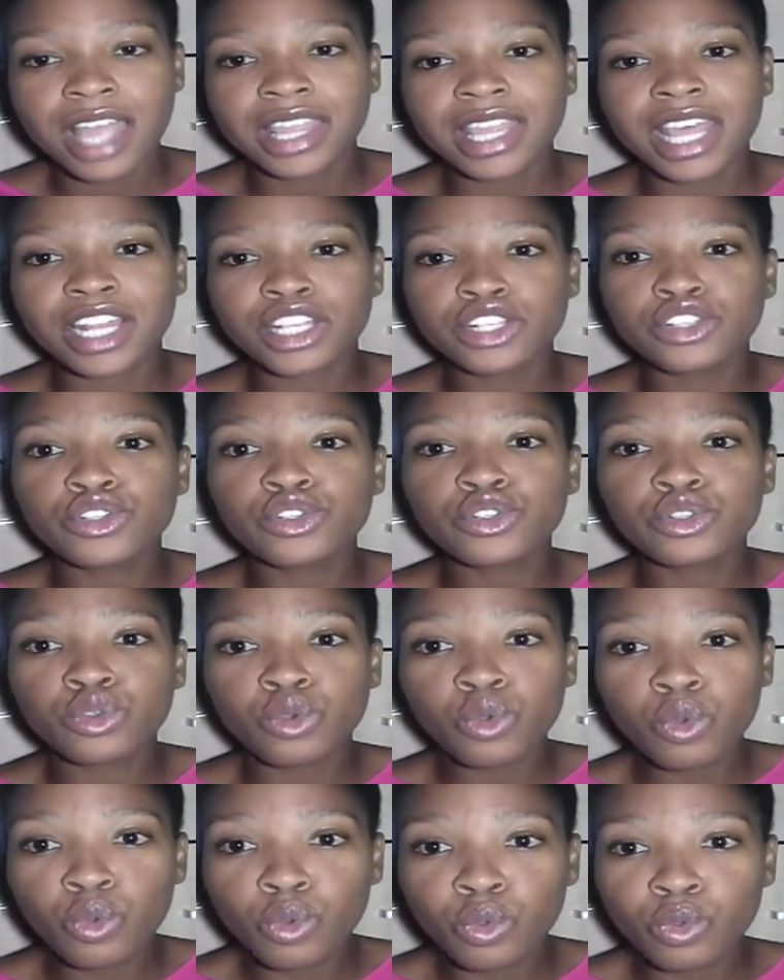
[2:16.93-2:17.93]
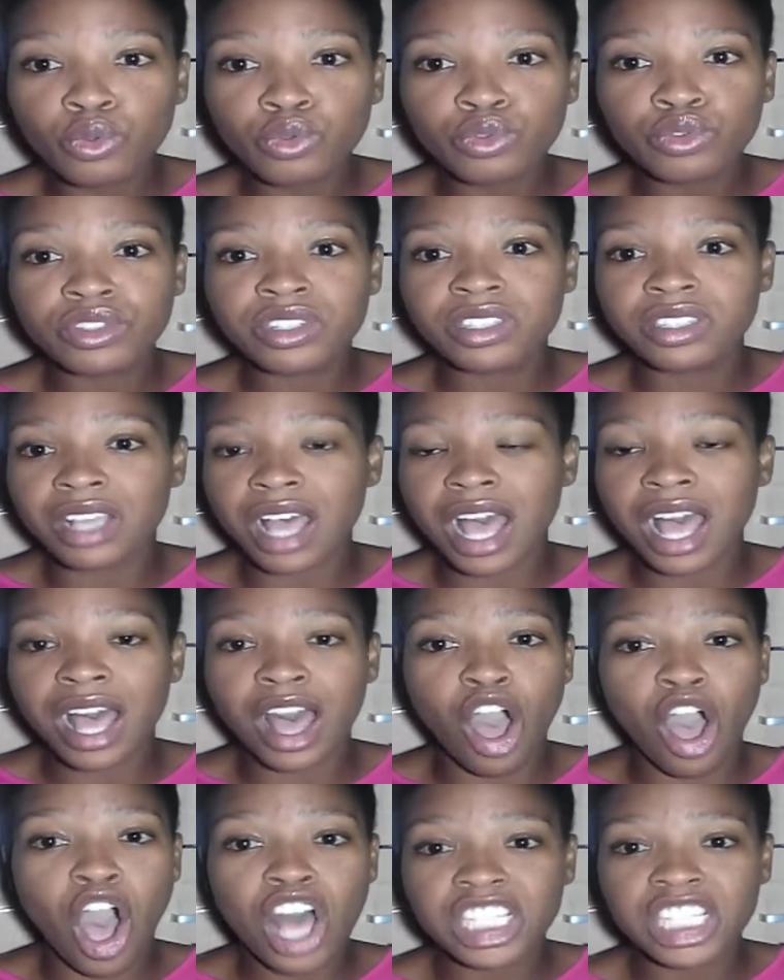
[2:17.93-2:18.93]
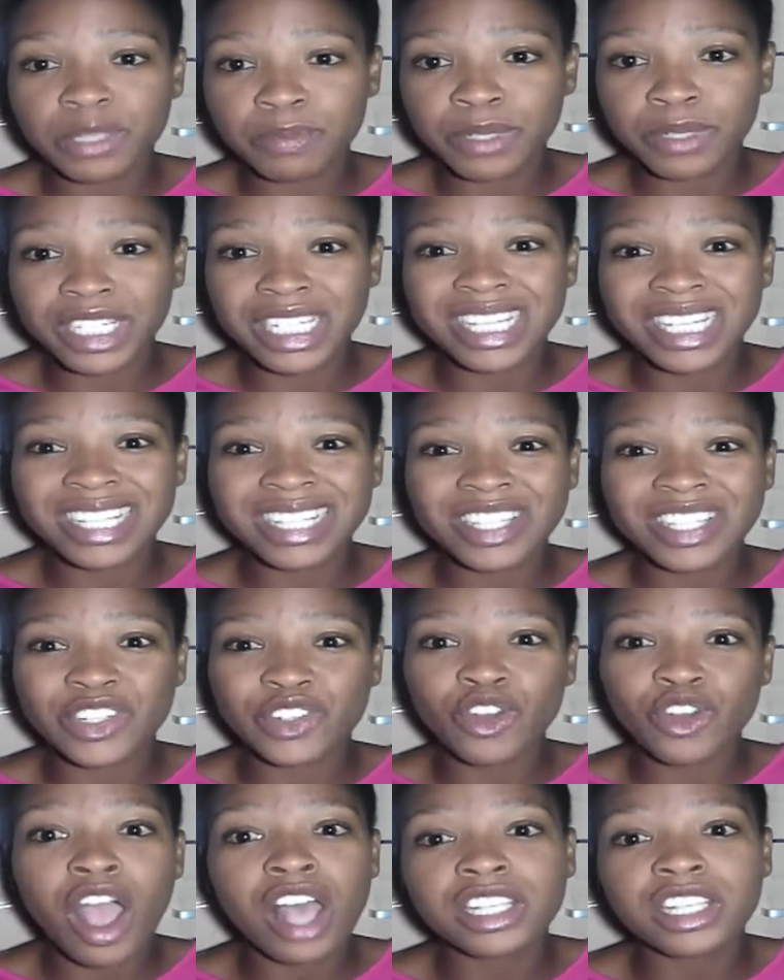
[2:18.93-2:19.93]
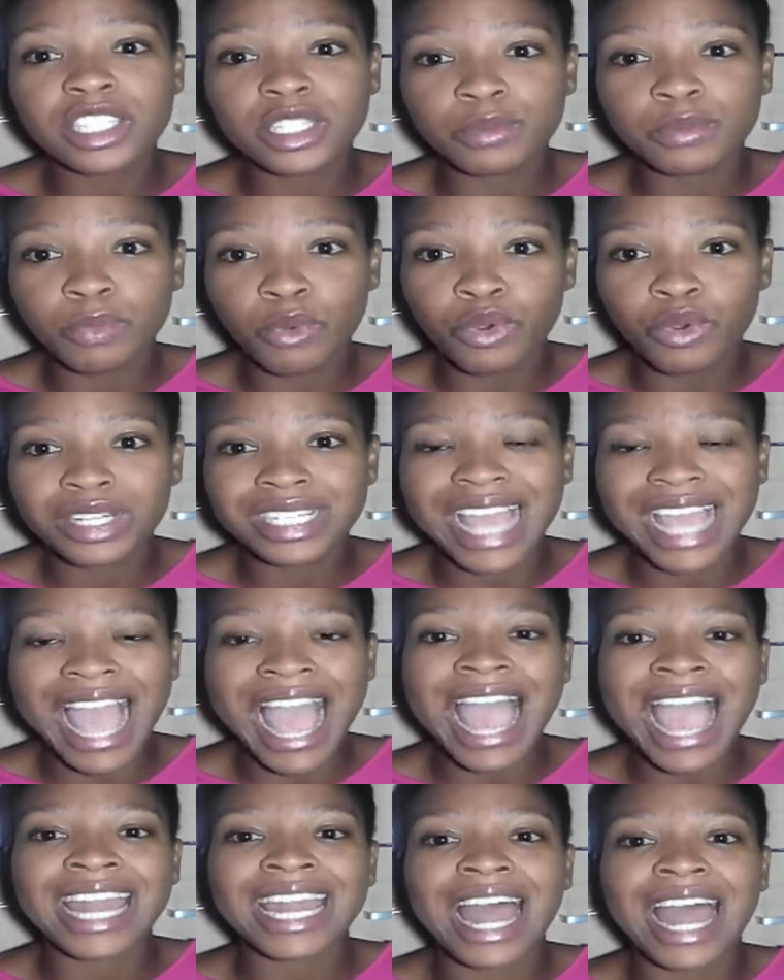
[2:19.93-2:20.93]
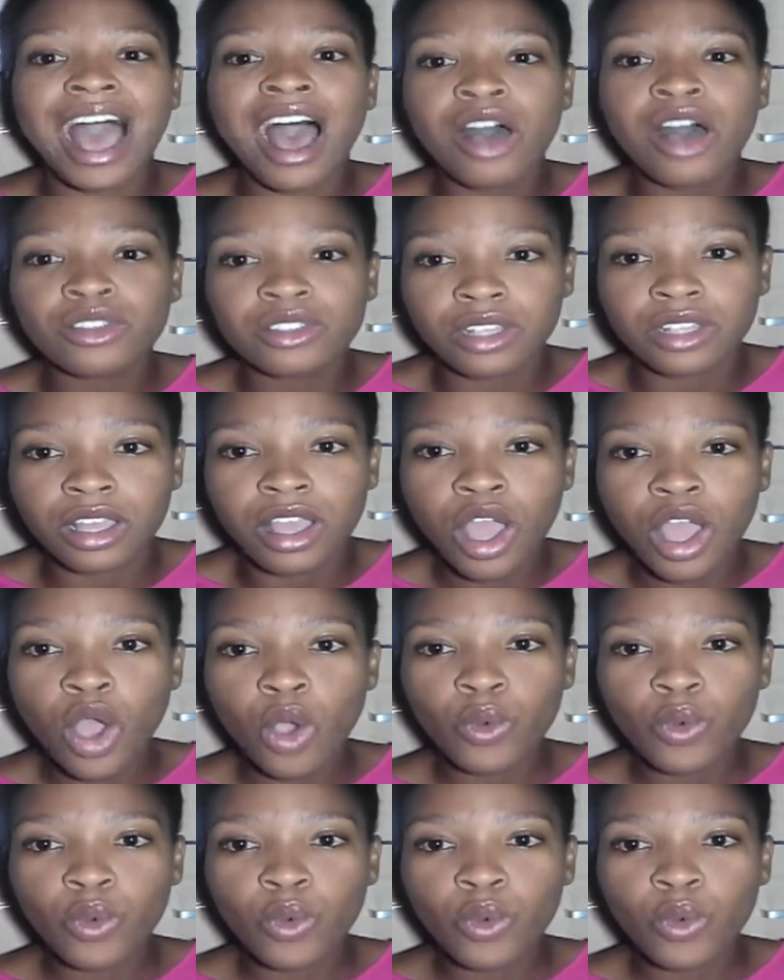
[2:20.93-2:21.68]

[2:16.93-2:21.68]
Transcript: that is schools, hospitals, transport, and housing,